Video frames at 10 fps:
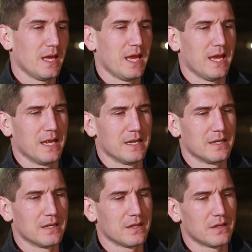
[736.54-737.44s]

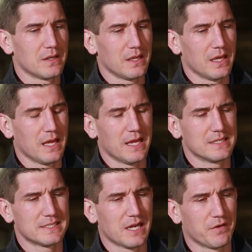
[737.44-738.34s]

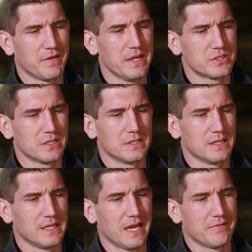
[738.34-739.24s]
and
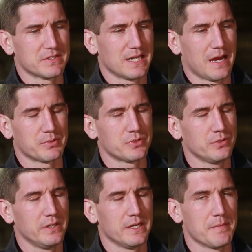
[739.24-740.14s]
salvation gave us an
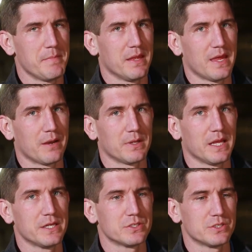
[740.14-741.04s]
opportunity to mend that
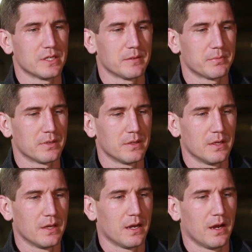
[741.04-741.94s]
relationship,
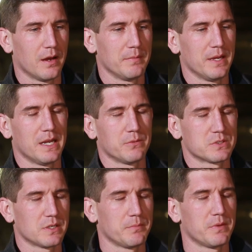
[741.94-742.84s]
and it
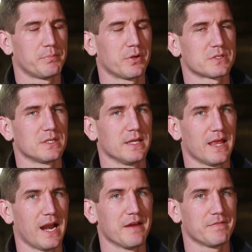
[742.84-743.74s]
was something personally
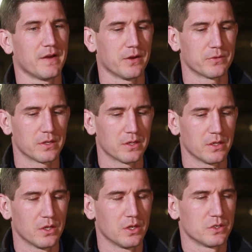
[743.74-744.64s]
that I found.
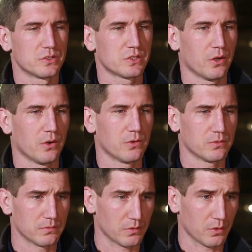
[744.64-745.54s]

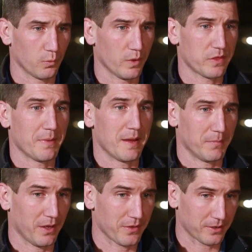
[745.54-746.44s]
So with my
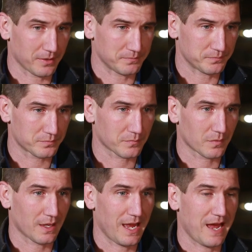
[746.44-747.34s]
mother,
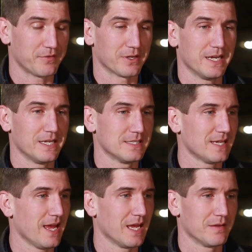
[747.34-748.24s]
after getting
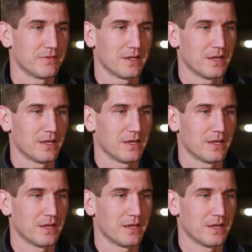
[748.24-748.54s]
saved,